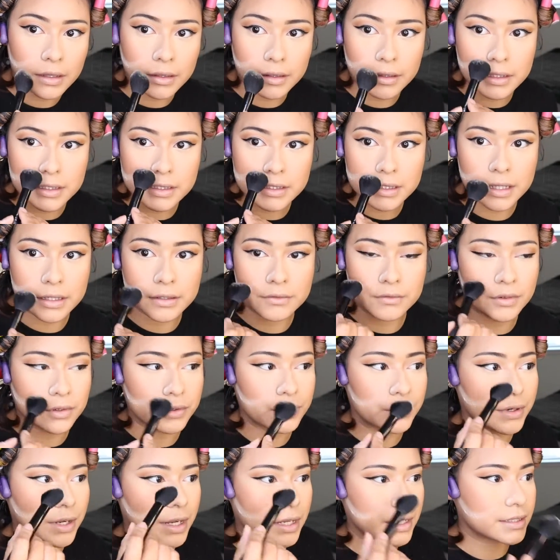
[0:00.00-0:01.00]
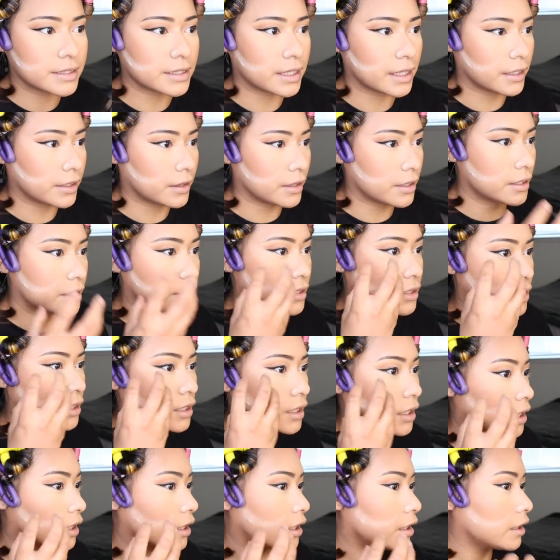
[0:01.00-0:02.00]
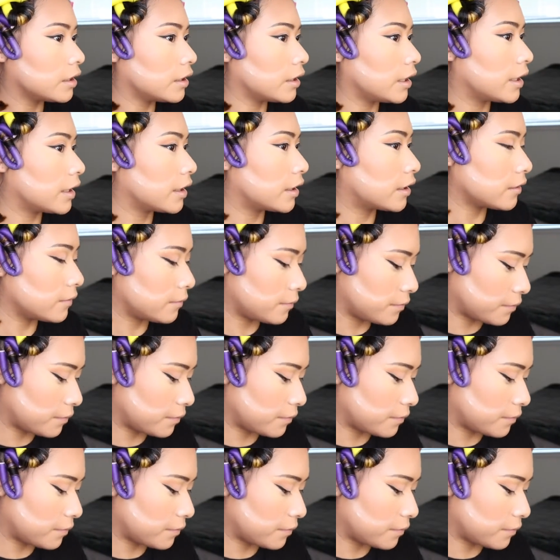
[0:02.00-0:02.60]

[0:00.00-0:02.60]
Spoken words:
this kind of creates like this, like,